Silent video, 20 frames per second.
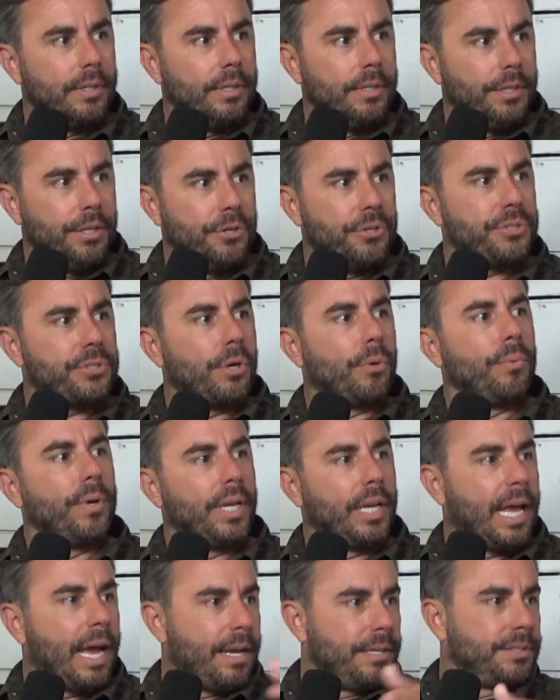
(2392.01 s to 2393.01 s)
You just don't
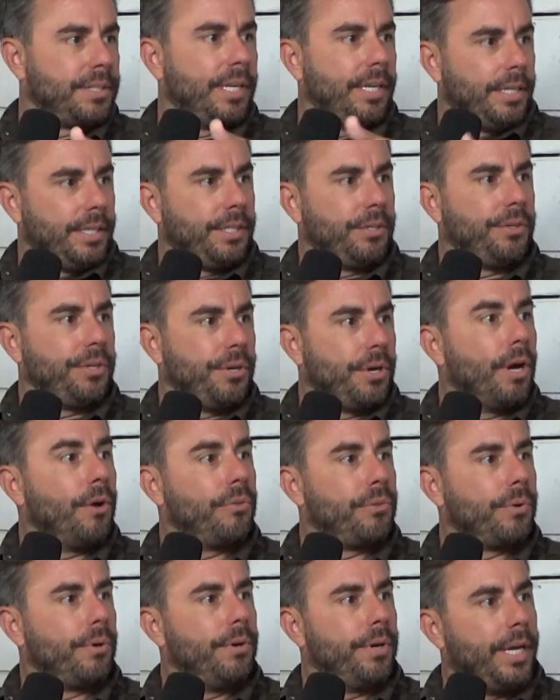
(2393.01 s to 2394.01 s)
realize it until you go through
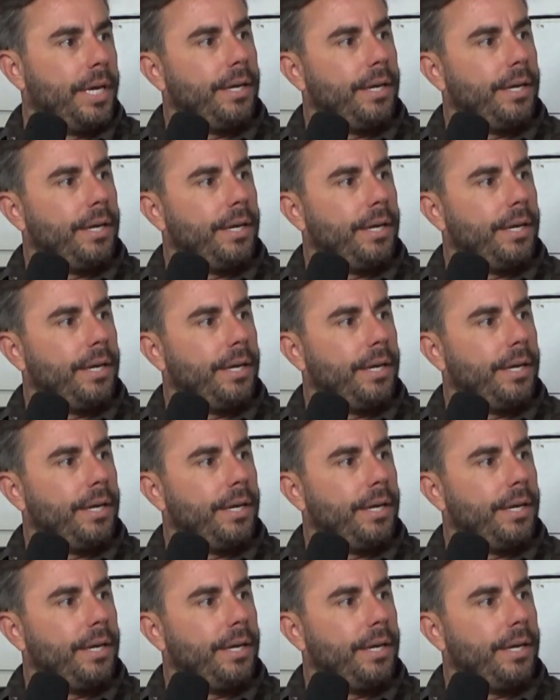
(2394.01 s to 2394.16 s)
it.